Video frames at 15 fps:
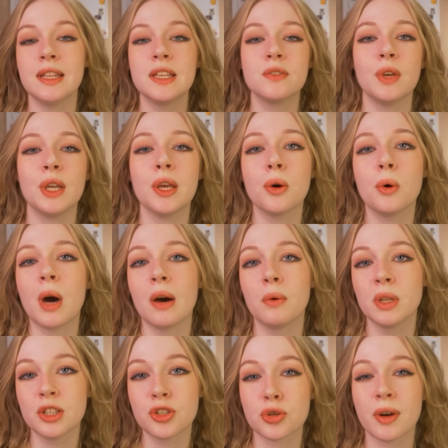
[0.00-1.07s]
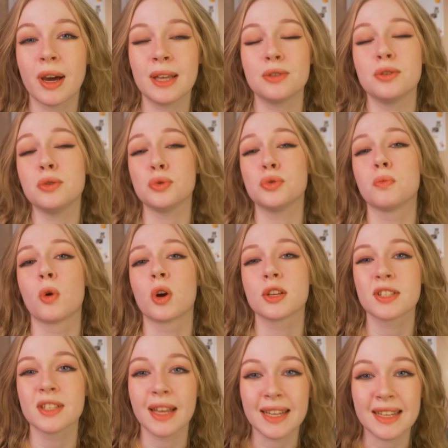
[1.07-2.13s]
this video I will try to use
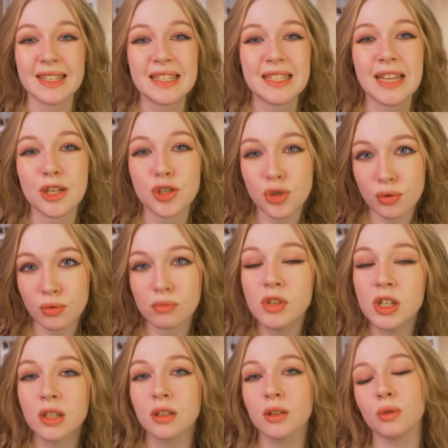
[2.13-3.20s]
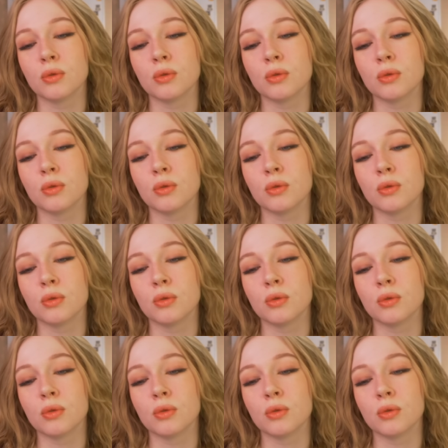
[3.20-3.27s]
words like sexual